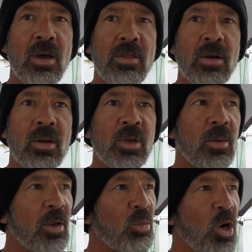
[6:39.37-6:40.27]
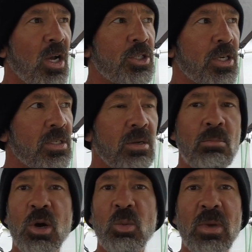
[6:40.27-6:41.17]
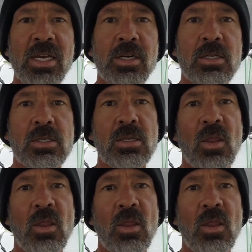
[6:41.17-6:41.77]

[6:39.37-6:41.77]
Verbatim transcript: other upcoming projects and boat maintenance